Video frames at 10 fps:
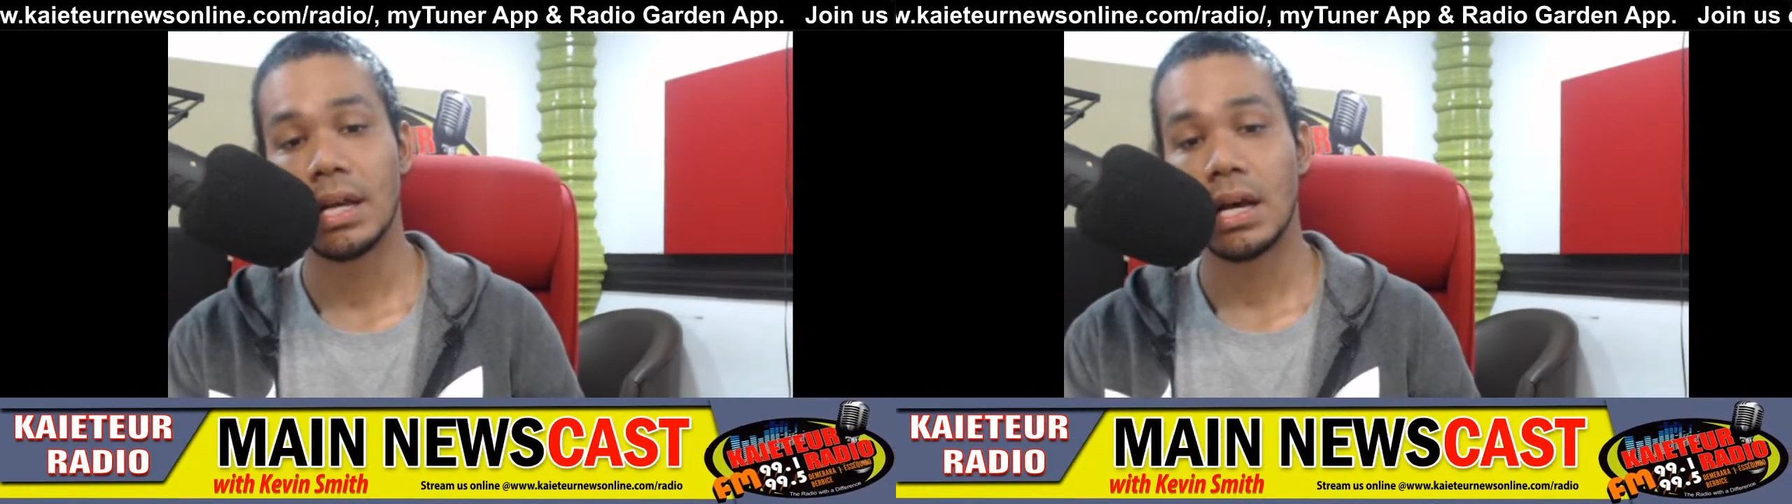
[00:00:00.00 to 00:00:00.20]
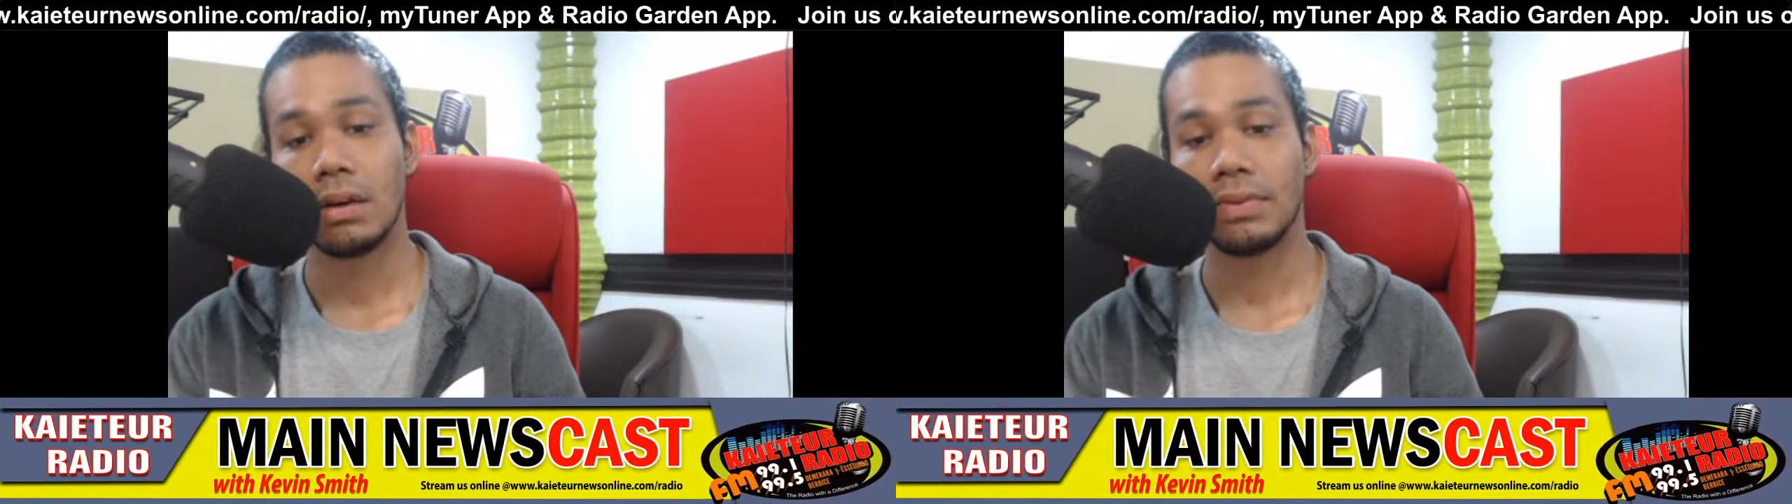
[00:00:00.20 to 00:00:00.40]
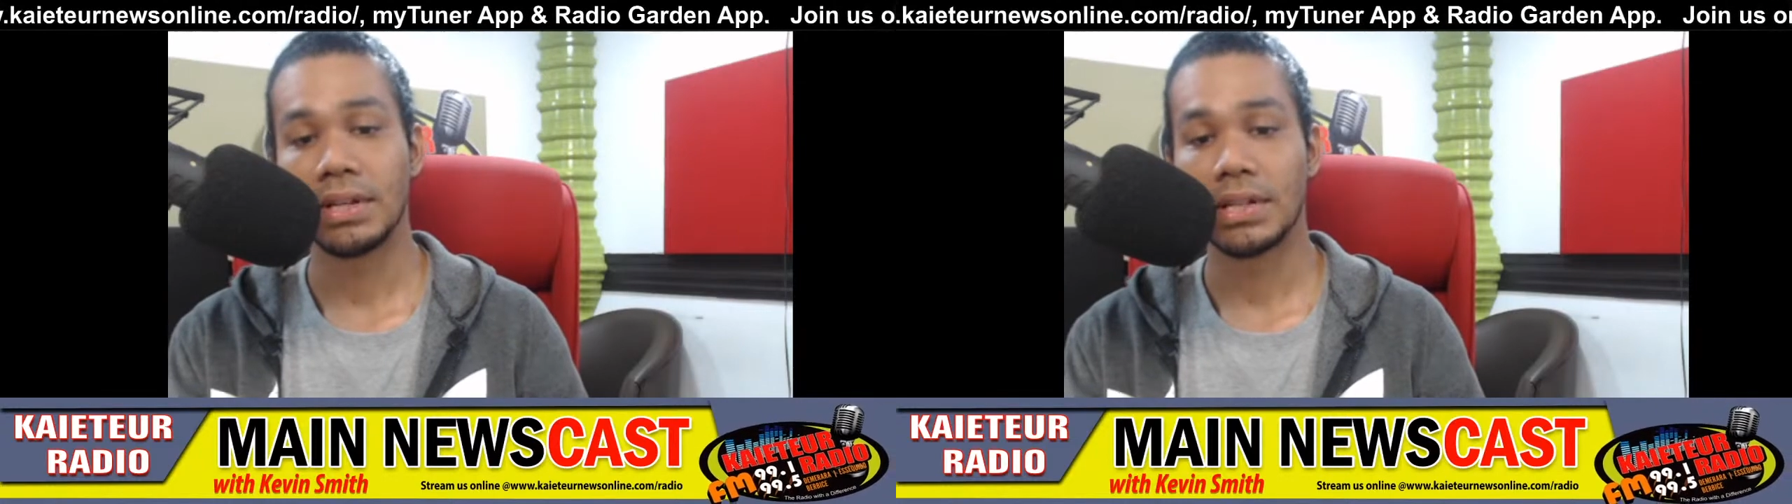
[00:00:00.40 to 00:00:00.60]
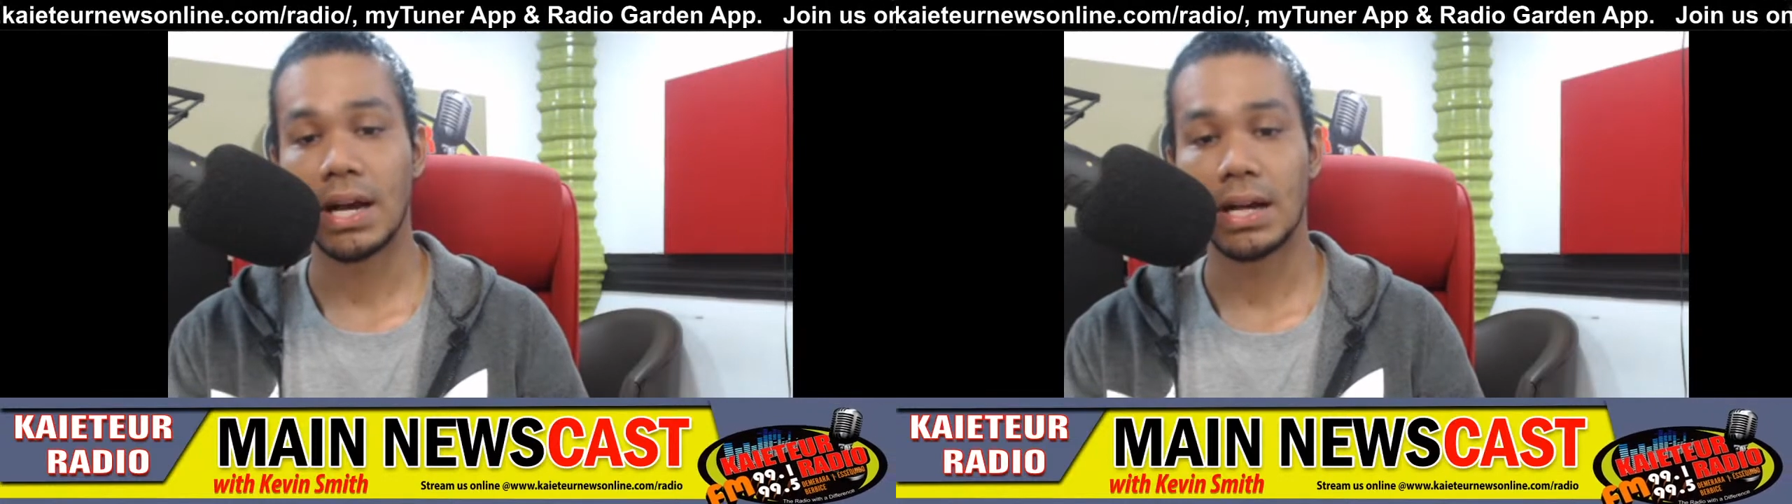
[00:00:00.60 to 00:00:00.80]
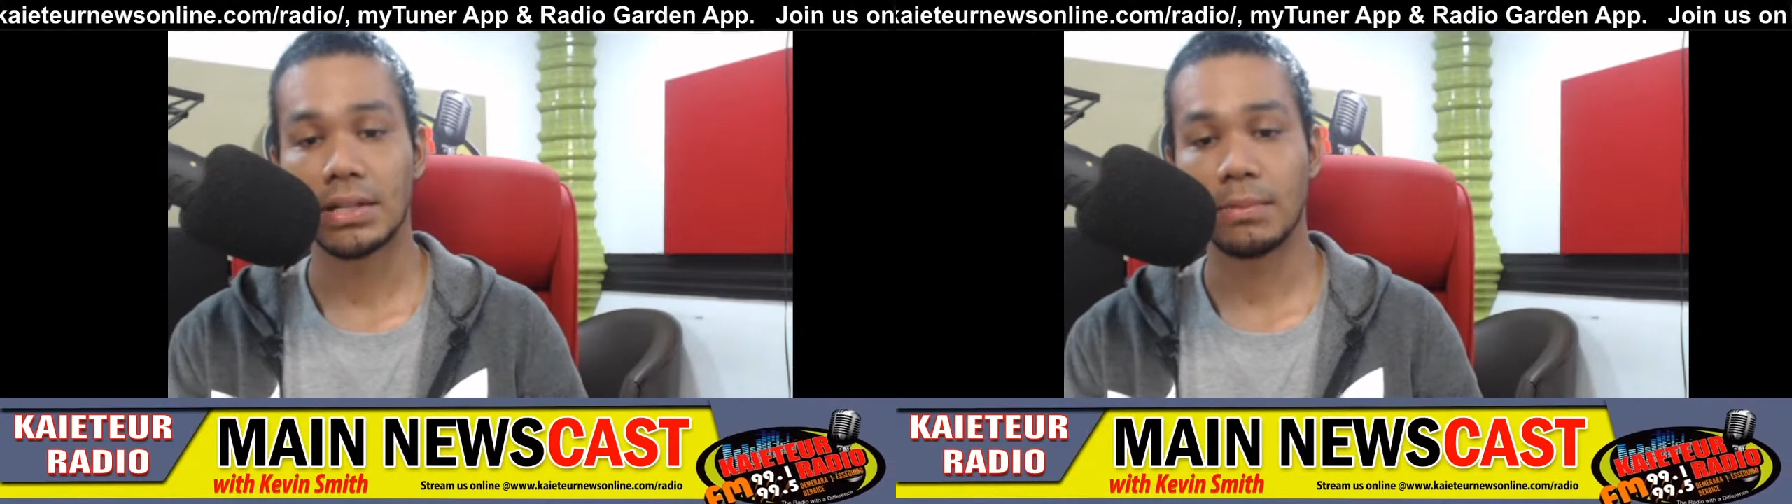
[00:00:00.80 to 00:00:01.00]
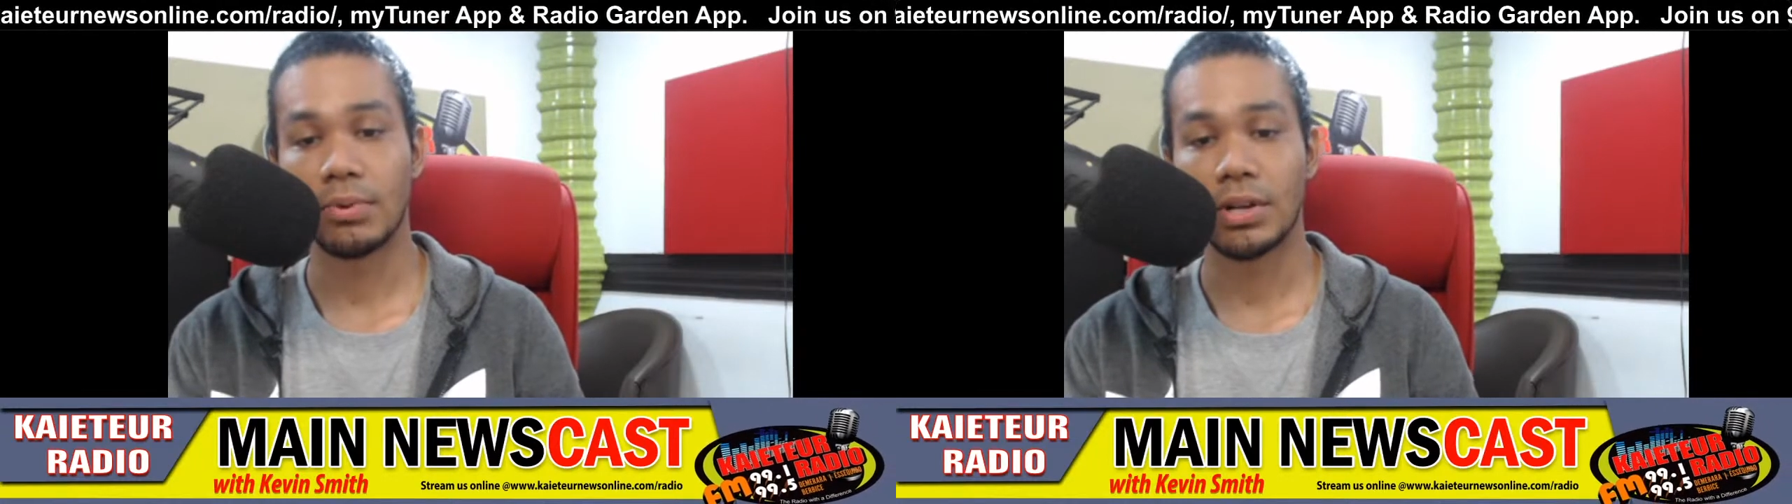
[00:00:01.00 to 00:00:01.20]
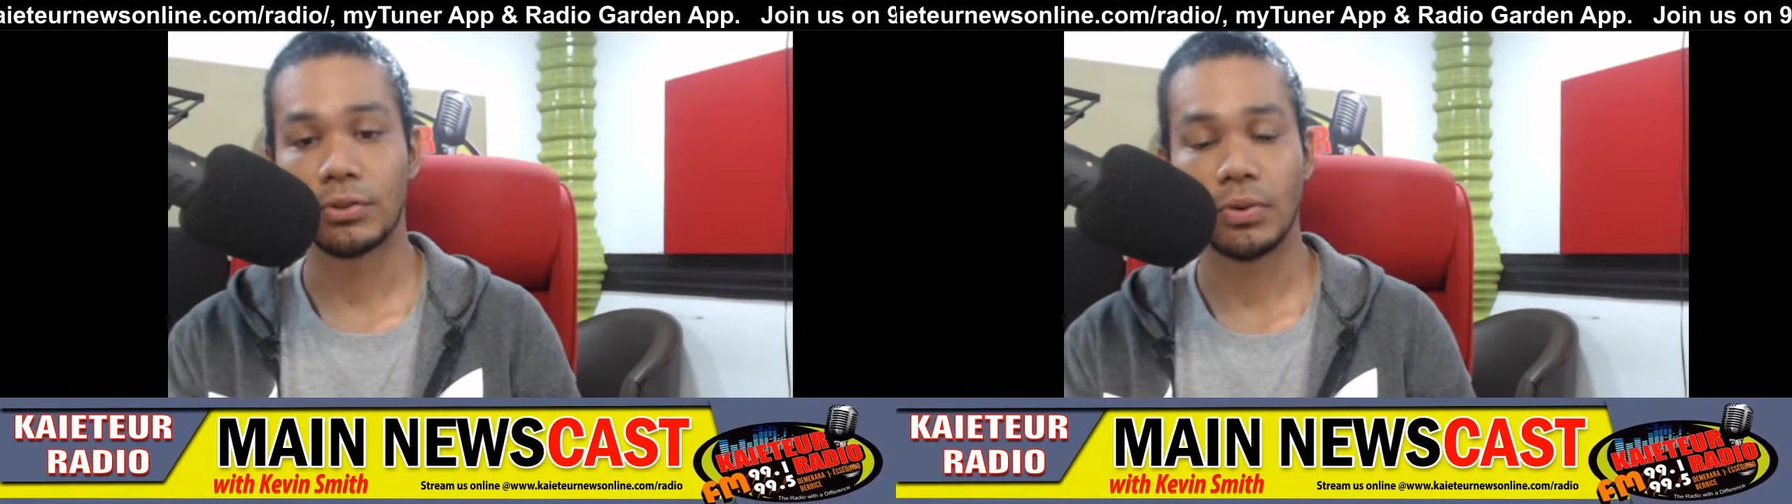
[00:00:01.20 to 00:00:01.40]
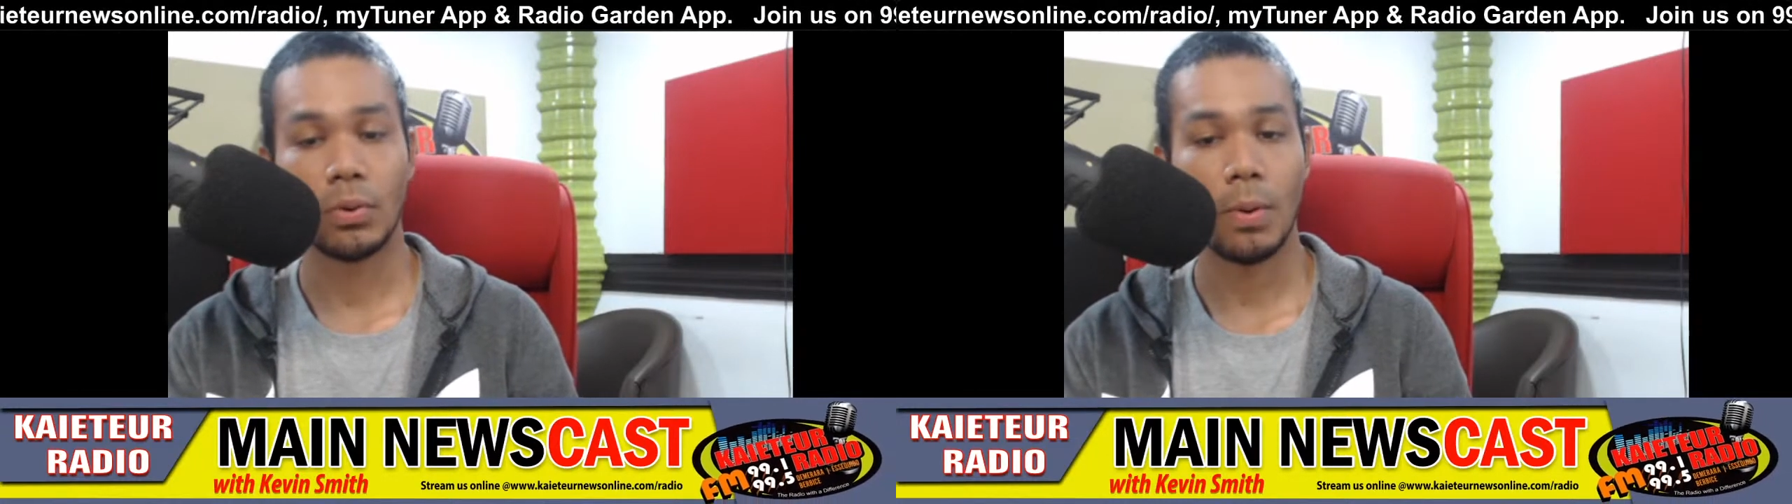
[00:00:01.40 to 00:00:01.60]
of its gas
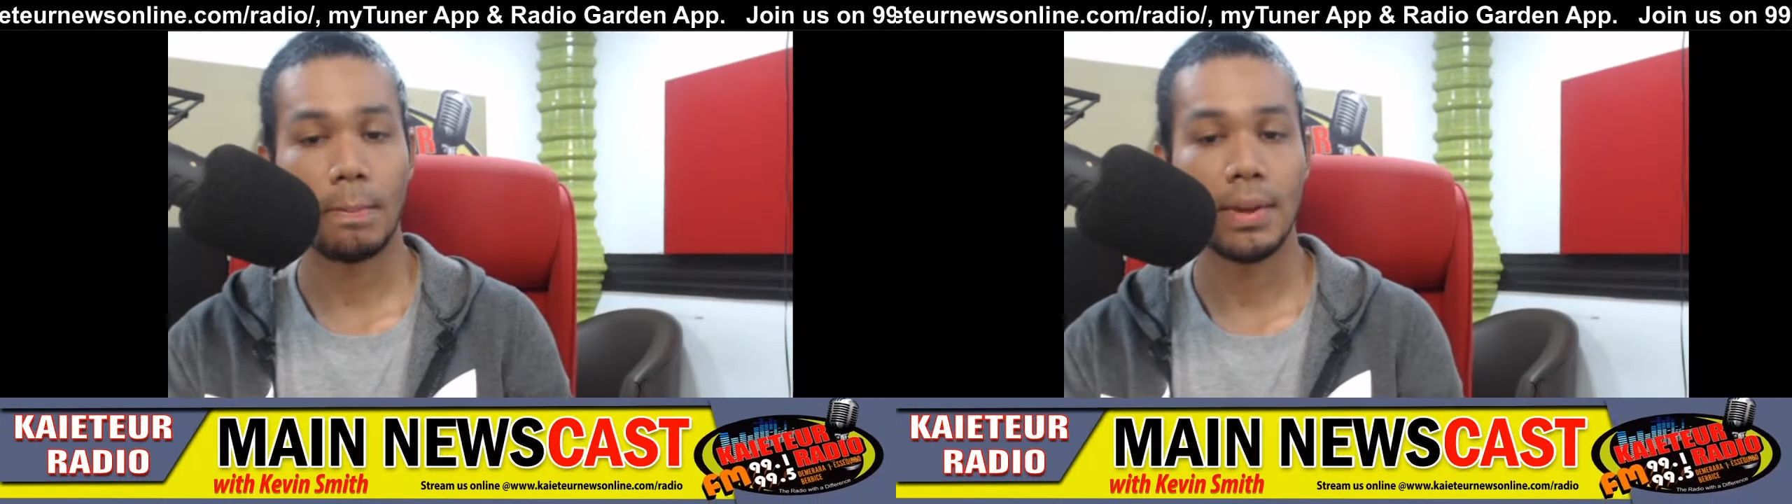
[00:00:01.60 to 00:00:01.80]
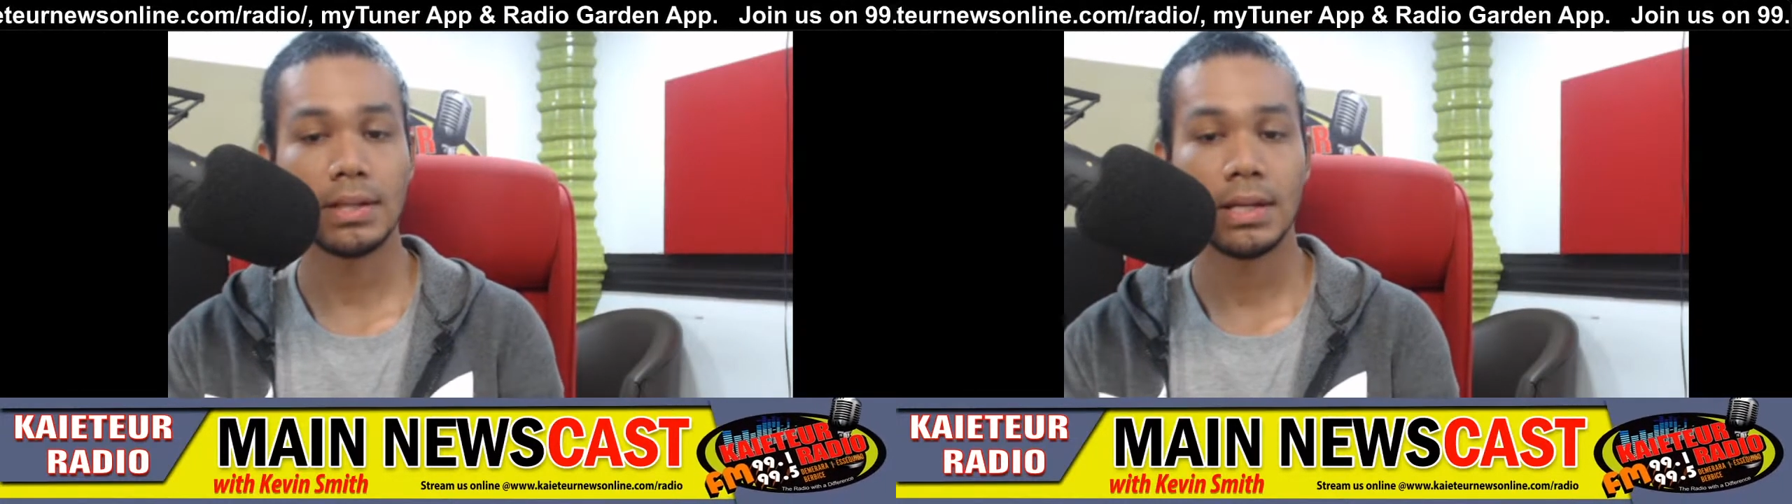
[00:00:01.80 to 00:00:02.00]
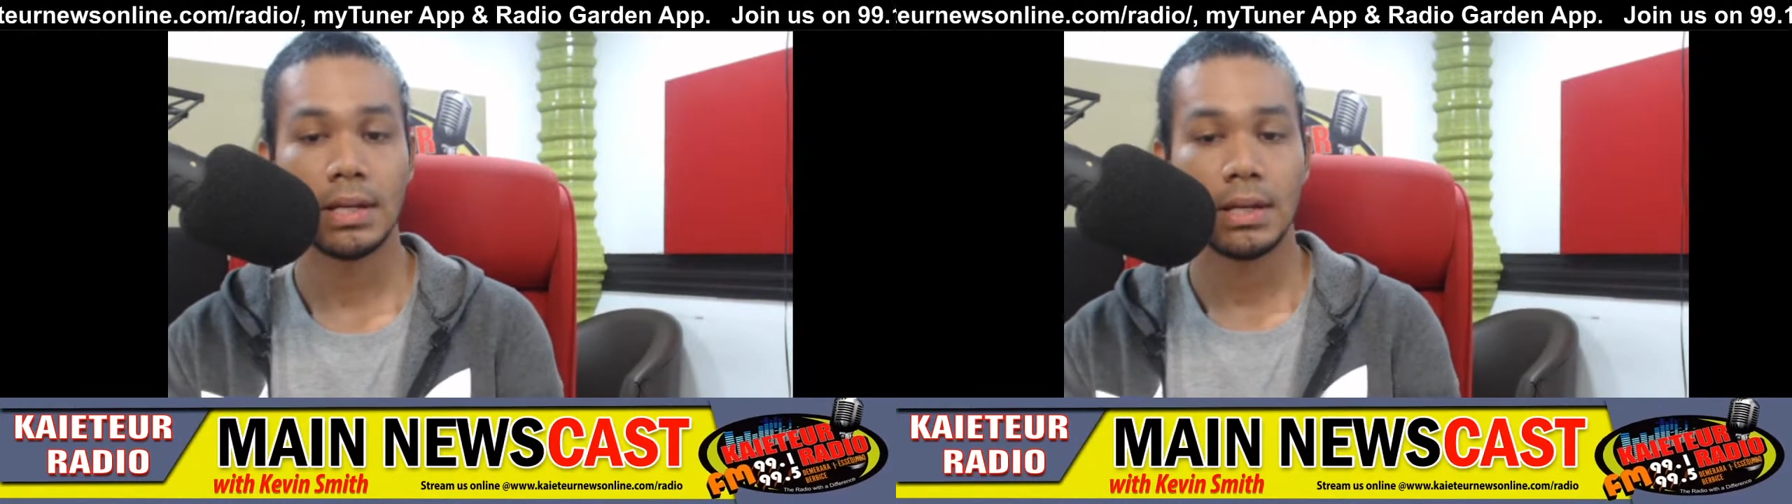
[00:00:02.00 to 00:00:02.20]
compressor equipment